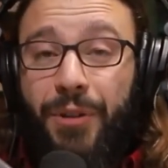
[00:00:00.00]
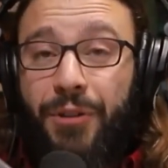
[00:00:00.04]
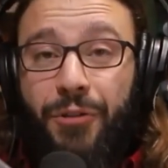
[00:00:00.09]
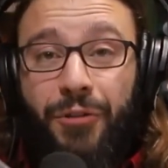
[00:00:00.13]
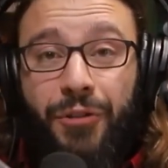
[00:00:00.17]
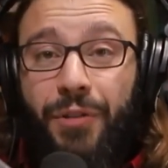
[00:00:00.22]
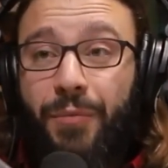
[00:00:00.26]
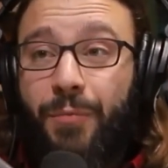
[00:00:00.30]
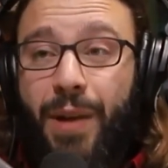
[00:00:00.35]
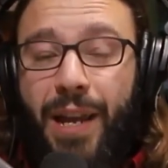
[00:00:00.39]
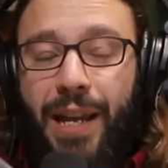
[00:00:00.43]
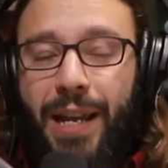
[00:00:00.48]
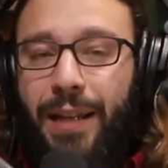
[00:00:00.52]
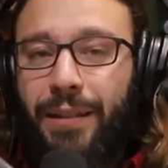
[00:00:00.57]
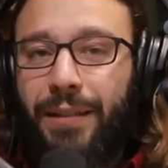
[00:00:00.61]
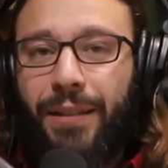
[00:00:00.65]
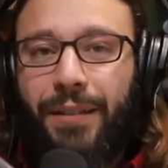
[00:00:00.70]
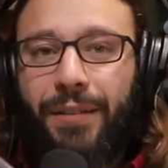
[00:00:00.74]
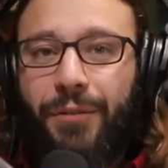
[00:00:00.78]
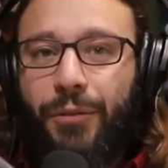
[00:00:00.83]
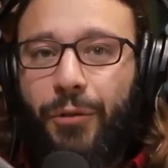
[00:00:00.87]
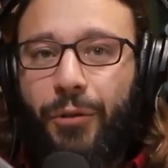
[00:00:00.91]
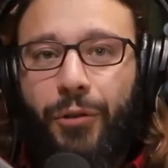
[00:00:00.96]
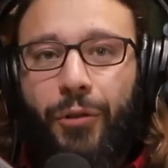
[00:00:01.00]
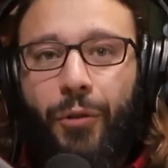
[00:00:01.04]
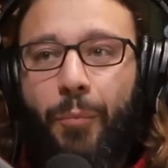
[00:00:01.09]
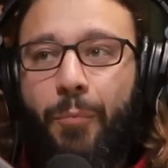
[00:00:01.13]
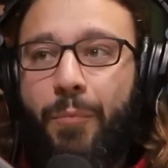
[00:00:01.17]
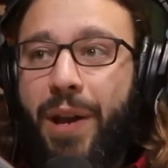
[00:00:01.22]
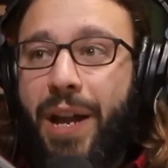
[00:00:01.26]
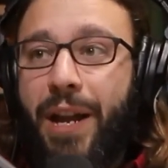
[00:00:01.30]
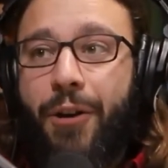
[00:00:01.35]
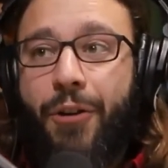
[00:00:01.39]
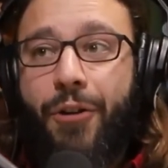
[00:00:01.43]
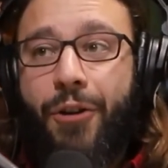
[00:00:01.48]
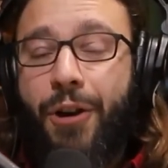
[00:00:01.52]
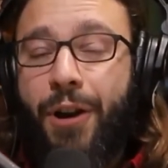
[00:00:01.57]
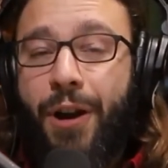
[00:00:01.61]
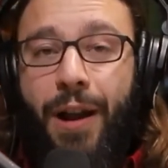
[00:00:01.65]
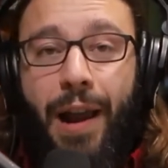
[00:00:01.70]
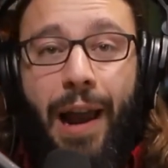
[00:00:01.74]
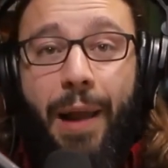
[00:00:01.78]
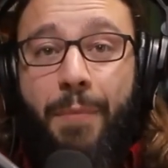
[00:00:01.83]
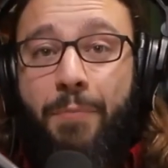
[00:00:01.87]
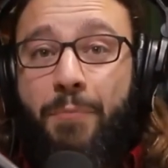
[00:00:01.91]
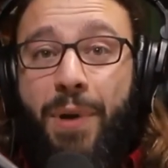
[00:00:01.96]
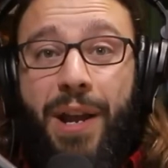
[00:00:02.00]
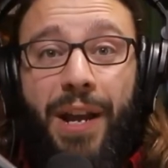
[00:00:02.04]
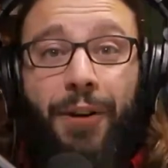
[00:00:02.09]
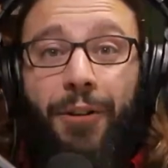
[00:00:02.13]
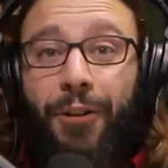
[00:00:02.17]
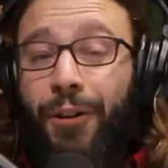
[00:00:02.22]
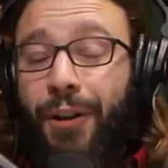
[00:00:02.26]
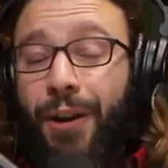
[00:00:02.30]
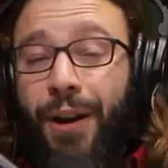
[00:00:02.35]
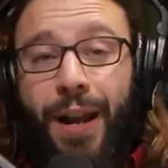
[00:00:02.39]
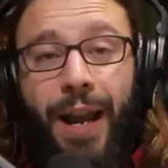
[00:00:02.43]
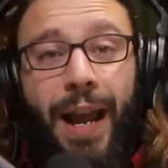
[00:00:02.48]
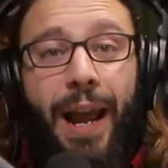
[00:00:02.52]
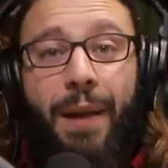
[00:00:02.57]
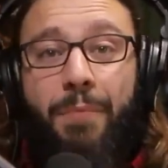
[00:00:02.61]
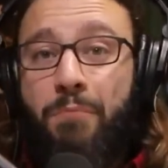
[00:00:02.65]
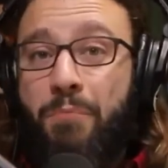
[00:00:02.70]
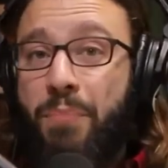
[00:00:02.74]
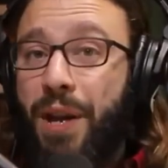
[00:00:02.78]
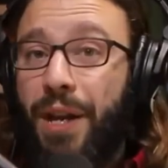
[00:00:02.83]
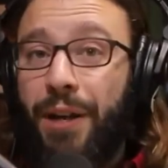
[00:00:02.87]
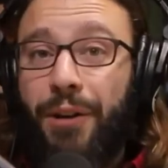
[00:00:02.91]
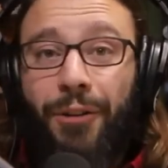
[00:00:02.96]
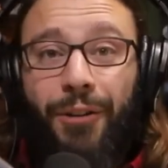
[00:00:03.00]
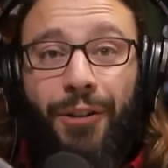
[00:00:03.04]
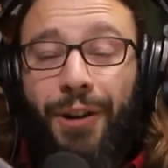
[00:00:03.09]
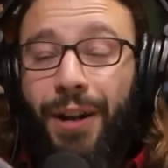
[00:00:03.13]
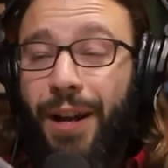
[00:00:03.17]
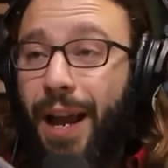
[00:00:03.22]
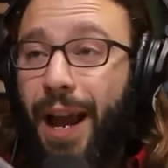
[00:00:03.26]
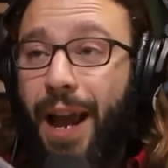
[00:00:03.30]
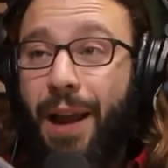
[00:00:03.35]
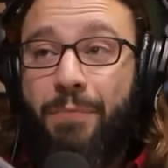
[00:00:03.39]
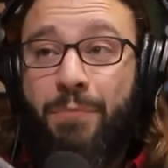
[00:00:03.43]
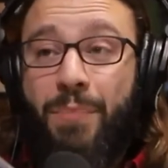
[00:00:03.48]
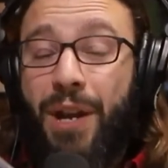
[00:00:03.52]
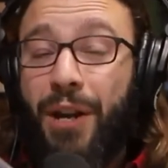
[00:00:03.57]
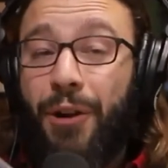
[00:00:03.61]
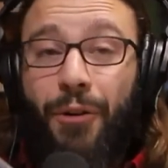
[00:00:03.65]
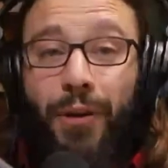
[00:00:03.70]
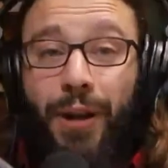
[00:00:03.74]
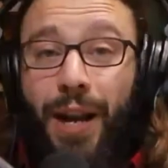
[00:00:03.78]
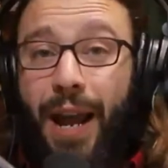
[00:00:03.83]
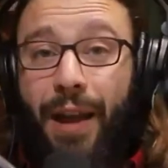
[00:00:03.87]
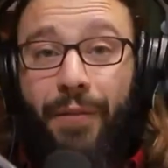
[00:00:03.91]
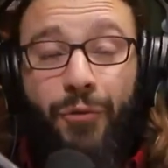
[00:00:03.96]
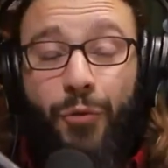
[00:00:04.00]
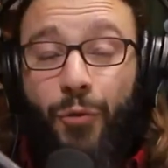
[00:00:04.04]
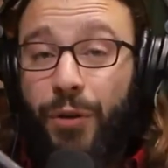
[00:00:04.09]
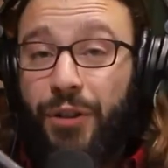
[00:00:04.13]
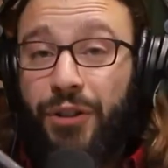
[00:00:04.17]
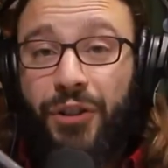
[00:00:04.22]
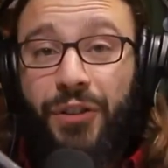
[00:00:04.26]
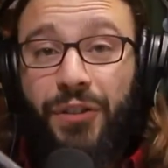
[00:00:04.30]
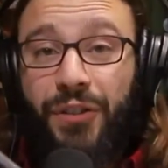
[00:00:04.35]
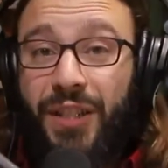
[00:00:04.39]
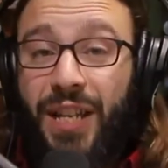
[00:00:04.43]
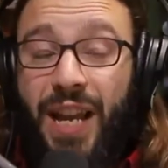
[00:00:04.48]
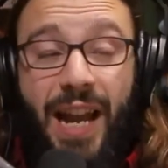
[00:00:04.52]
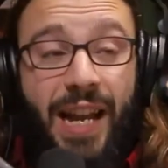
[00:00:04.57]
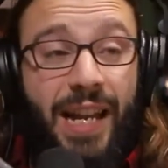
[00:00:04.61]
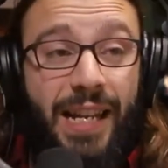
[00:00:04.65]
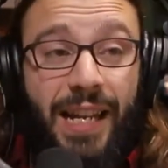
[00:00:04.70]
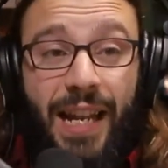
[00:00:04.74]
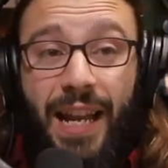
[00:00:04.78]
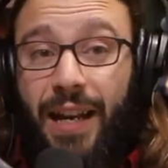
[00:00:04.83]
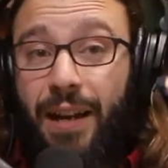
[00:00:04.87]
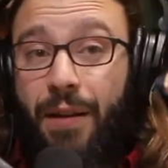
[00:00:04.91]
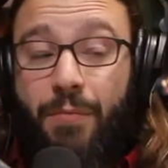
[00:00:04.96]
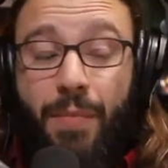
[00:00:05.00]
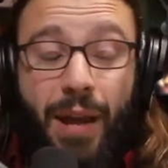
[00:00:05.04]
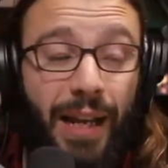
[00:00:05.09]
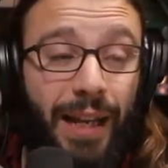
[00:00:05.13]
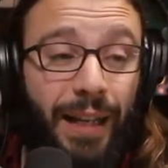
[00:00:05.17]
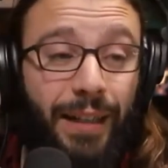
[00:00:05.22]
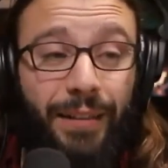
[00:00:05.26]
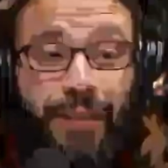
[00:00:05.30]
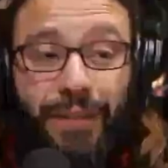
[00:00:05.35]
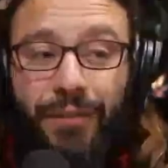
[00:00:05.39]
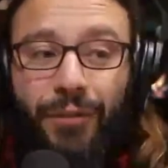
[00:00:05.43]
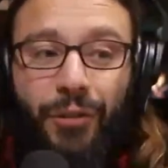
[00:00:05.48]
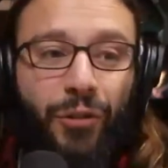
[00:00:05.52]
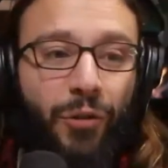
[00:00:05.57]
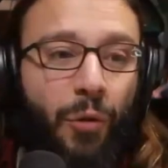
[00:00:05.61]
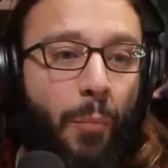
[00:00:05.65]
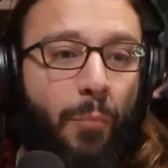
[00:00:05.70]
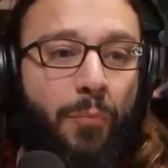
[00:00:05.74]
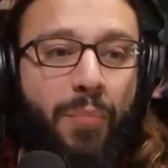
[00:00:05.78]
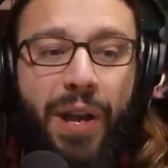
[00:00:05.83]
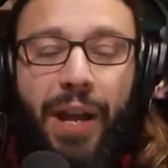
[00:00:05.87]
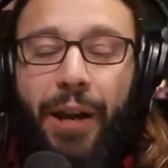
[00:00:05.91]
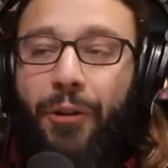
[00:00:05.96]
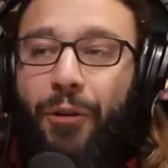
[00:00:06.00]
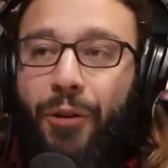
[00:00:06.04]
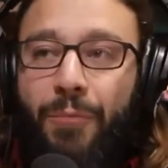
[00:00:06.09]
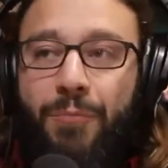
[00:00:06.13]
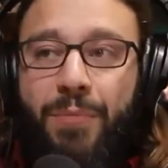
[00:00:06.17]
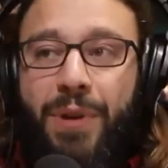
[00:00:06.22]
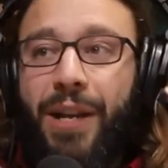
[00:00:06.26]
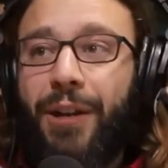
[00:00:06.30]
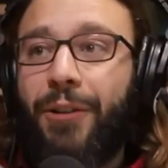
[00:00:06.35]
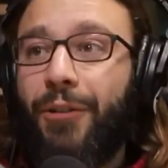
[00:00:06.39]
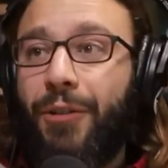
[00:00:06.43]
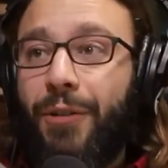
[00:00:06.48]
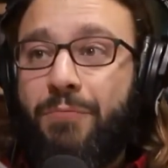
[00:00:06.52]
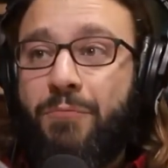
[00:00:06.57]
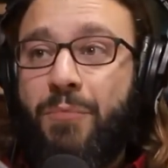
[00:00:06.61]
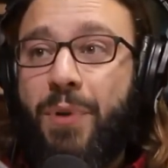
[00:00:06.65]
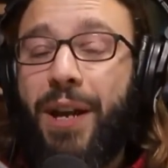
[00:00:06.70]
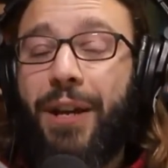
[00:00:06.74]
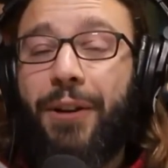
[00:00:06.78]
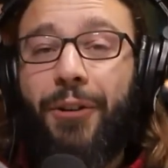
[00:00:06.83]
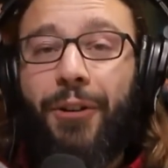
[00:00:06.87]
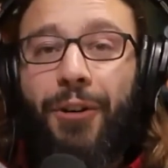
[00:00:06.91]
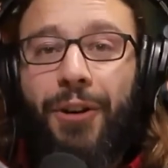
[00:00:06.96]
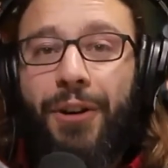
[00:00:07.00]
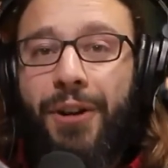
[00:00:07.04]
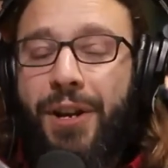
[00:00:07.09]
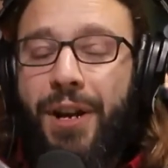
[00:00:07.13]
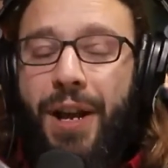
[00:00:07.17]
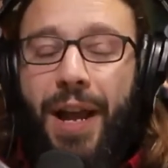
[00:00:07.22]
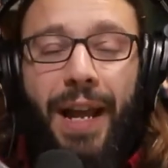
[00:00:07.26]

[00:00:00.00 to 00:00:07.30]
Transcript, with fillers: and you're just making the circle bigger and bigger and bigger and bigger, and everyone's just getting in and making the circle bigger and bigger and bigger.